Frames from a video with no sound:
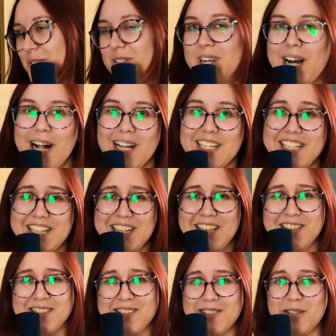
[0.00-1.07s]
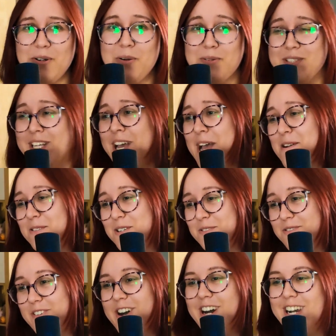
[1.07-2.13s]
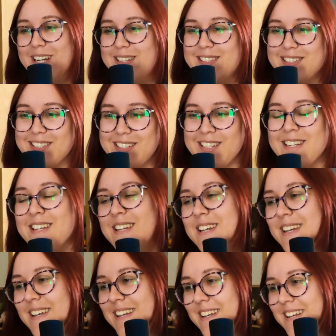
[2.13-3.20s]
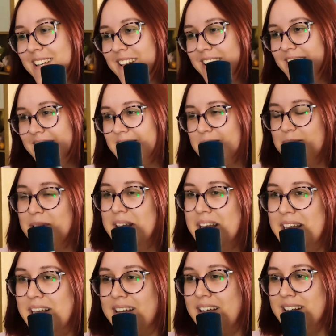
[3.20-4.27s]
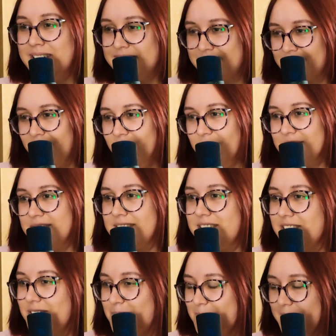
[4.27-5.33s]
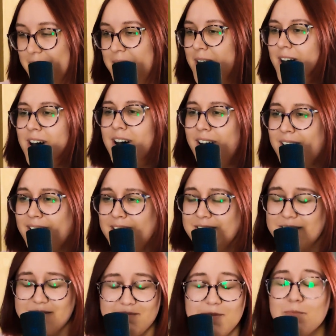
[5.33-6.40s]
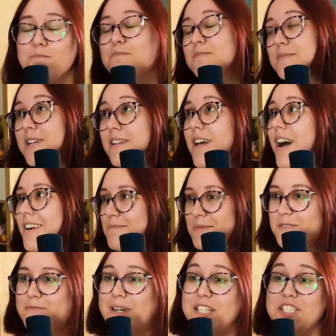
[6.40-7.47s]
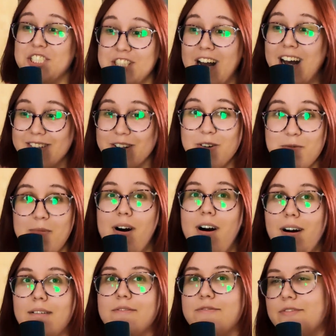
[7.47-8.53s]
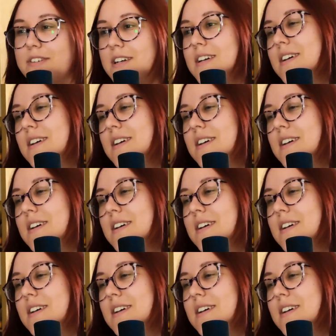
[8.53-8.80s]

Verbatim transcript: Poor Alec, he's so terrified. He's being held hostage by... Not Hawk Moth, by Shadow Moth.